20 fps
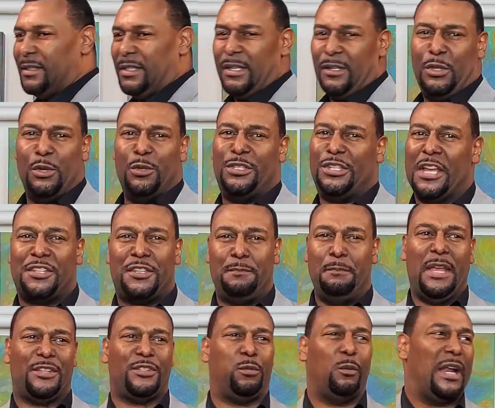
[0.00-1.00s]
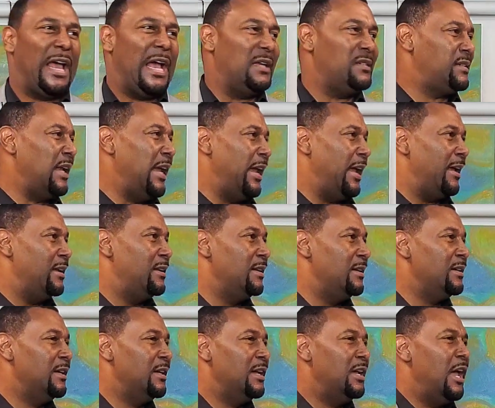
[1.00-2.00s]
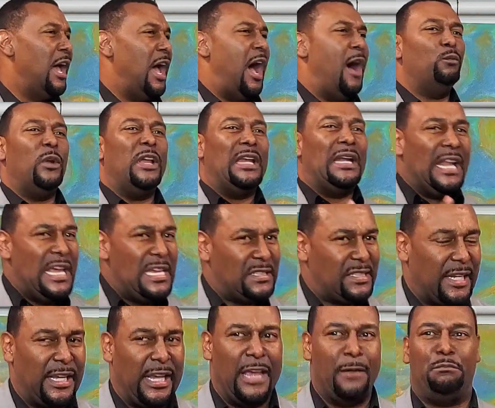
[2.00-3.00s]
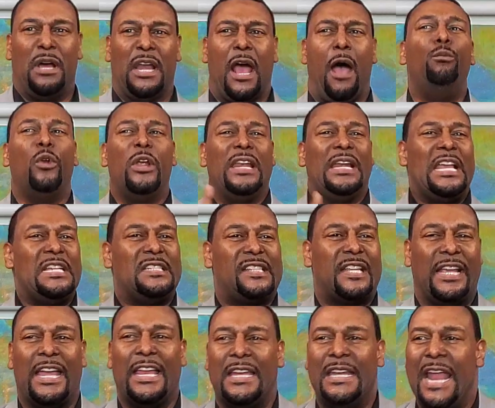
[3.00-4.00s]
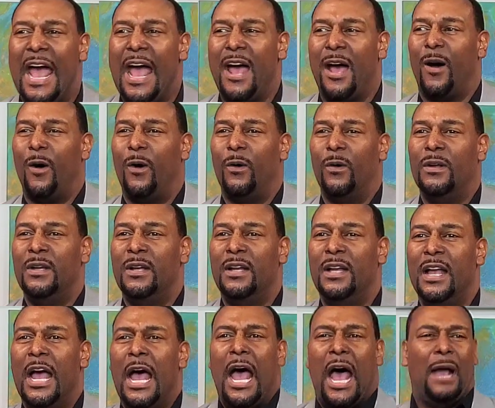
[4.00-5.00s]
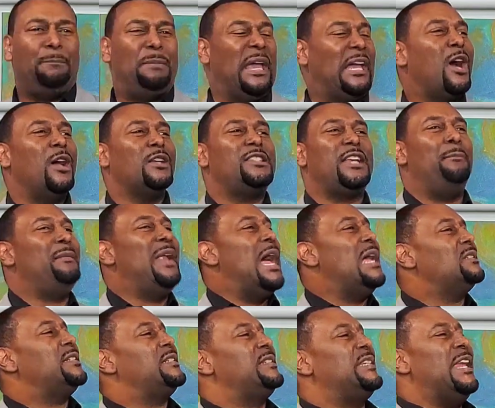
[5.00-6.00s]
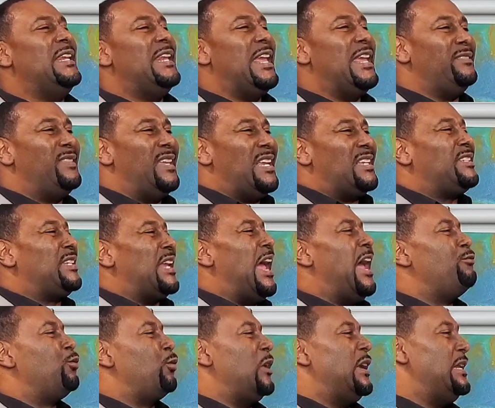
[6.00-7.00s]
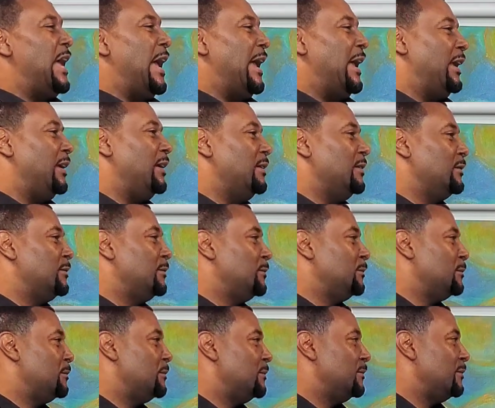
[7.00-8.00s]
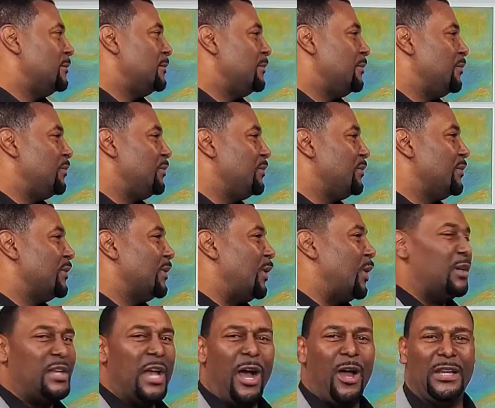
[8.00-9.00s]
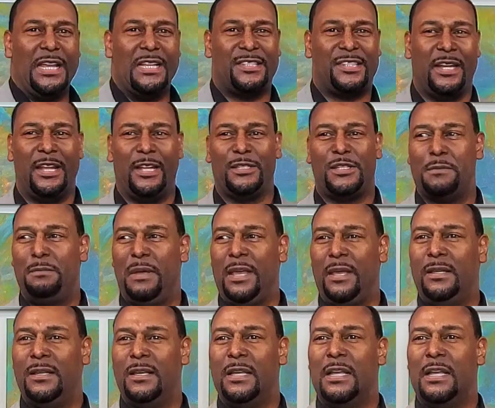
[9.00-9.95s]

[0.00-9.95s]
You just missed what I said. I'm releasing it, but I'm releasing it now. Because I'm not sending this every day. Are y'all listening to me?